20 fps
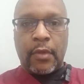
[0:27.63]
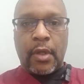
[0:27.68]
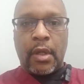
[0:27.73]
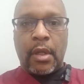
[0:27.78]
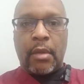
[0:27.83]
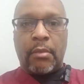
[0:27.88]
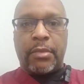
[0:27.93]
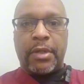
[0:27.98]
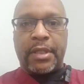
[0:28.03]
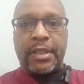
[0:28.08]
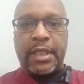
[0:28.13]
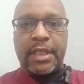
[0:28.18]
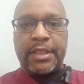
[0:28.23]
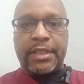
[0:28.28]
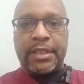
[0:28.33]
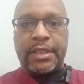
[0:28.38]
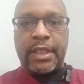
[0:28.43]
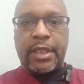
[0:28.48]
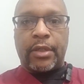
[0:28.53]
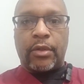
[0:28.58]
but they
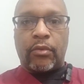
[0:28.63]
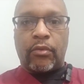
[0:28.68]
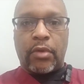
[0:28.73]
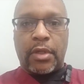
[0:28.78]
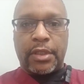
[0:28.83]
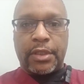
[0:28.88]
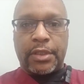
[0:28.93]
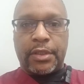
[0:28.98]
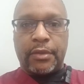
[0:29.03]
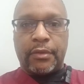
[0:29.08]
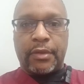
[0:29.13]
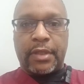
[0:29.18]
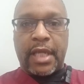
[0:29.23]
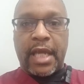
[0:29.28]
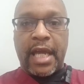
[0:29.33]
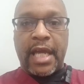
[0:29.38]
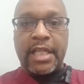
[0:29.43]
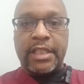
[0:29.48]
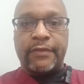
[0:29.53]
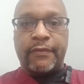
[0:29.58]
still run into
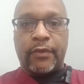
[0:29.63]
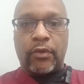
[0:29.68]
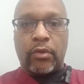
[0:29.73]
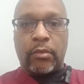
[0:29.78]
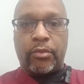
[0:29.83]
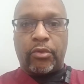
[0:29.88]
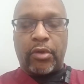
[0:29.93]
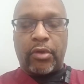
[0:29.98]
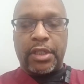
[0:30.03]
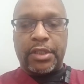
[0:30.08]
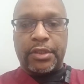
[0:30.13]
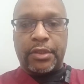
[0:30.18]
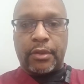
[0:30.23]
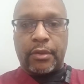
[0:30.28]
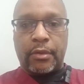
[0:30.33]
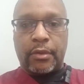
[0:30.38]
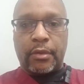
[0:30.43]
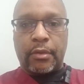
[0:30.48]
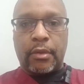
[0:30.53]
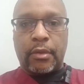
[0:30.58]
cash flow pressure
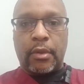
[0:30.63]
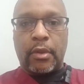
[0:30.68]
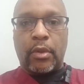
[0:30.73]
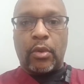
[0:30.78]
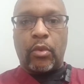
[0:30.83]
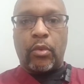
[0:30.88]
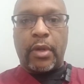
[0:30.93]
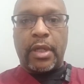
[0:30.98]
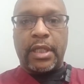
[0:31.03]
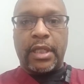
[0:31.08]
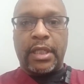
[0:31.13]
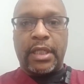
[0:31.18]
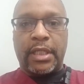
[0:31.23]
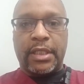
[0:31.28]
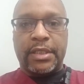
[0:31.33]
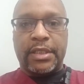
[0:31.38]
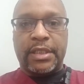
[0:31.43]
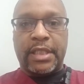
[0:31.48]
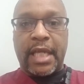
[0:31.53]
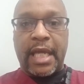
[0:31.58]
when it is
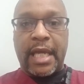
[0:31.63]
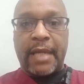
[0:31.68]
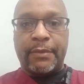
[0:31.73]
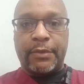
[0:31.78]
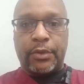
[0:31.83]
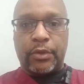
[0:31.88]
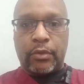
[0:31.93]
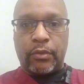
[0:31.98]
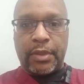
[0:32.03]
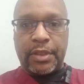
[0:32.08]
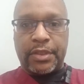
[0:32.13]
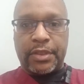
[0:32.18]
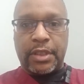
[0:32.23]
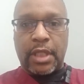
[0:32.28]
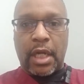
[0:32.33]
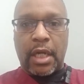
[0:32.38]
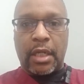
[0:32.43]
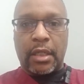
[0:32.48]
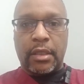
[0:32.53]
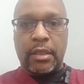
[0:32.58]
time to
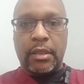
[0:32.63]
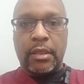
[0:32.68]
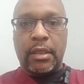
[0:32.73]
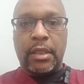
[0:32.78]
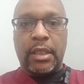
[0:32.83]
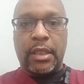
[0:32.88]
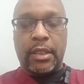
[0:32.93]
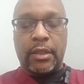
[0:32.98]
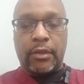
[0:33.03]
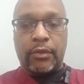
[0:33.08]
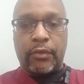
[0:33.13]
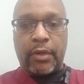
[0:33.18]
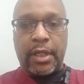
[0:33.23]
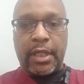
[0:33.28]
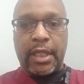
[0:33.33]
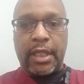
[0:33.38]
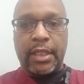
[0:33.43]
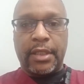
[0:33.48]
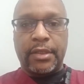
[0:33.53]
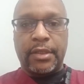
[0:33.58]
restock
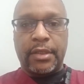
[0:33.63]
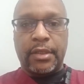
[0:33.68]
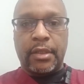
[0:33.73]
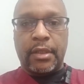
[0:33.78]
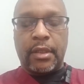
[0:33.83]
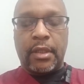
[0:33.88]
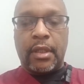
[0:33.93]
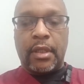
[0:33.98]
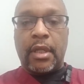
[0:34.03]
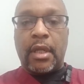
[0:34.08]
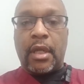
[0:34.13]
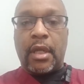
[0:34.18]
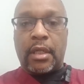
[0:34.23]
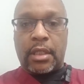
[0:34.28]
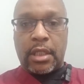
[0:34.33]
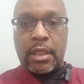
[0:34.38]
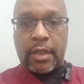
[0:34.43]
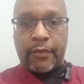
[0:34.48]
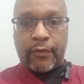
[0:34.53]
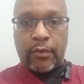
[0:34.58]
ingredients,
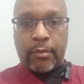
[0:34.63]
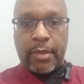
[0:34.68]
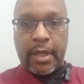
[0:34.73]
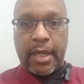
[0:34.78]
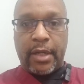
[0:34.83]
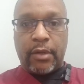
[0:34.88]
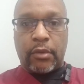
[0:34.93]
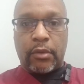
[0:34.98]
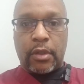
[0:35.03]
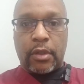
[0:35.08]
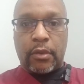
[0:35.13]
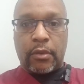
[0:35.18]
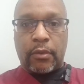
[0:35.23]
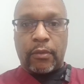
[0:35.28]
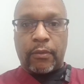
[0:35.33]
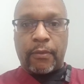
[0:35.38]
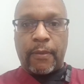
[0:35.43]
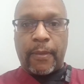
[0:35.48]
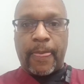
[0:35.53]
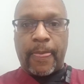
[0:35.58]
cover payroll,
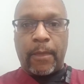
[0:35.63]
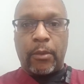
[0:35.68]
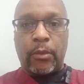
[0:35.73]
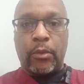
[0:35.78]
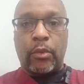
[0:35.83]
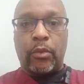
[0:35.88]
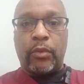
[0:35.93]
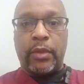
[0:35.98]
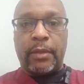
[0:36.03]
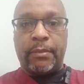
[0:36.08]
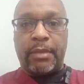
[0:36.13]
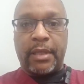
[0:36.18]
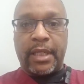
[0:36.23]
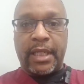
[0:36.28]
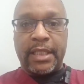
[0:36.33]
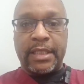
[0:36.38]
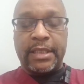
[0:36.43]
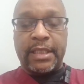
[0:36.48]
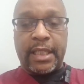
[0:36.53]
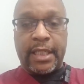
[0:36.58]
replace
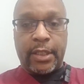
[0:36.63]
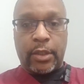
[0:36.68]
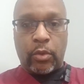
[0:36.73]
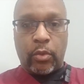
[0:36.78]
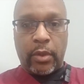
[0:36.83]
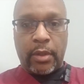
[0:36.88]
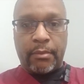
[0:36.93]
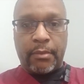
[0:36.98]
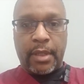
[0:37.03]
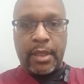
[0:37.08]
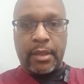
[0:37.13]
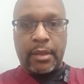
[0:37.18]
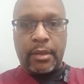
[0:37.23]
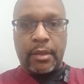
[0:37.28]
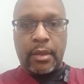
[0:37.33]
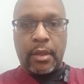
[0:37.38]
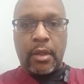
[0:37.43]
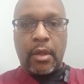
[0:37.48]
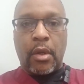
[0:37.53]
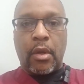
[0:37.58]
equipment,
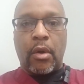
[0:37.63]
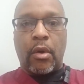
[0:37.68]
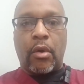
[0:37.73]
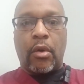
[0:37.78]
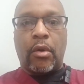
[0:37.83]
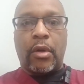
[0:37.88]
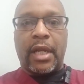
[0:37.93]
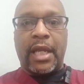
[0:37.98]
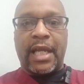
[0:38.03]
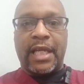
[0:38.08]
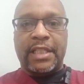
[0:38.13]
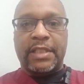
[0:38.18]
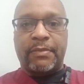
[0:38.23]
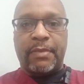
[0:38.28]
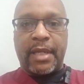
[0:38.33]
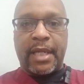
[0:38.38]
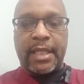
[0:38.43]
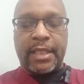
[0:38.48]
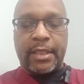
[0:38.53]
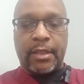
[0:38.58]
or
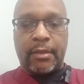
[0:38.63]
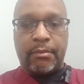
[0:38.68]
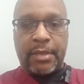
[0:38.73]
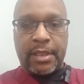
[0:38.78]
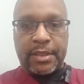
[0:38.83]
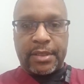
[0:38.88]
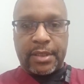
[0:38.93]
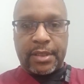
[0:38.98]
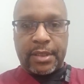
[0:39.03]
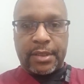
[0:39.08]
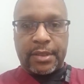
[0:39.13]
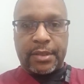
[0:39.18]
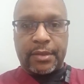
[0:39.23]
expand the business.